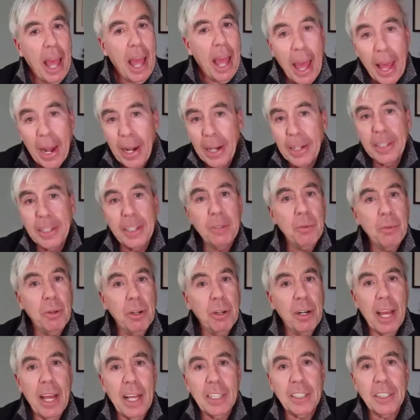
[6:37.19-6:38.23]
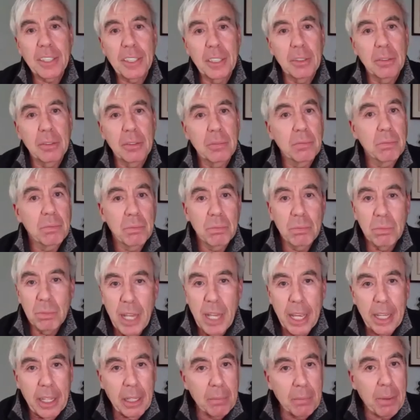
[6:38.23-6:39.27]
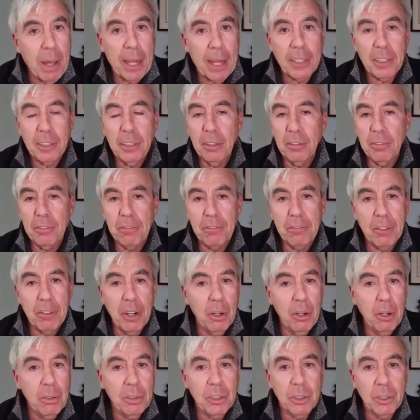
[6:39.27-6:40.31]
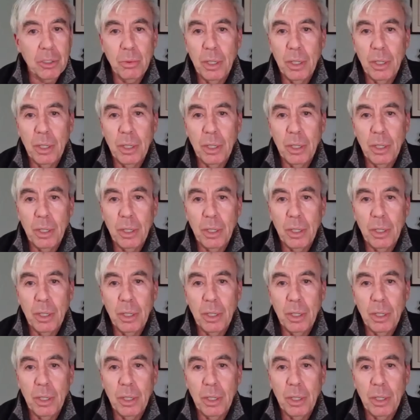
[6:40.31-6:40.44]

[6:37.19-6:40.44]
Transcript: And I did want to ask you, take it back to your folks,